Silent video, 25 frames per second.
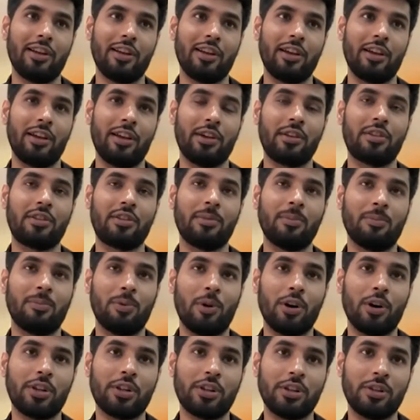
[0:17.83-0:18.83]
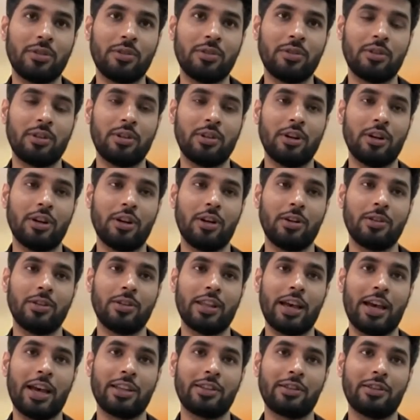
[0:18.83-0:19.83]
It is important
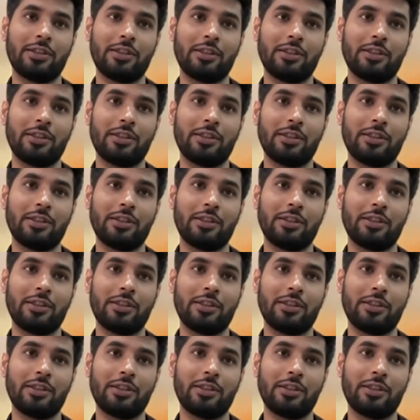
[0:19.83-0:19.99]
that,